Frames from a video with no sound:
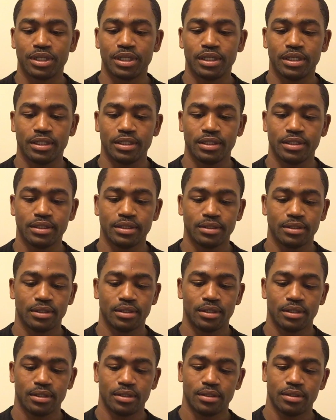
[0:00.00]
good.
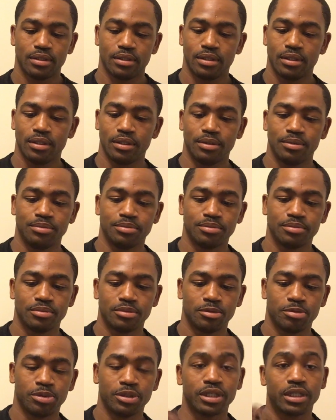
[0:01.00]

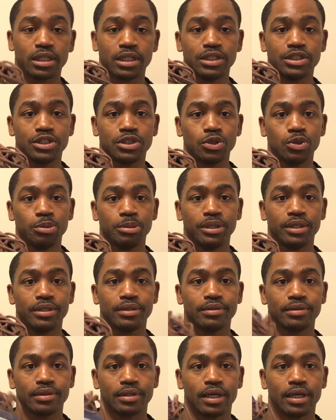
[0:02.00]
It's a pretty clean shoe, man.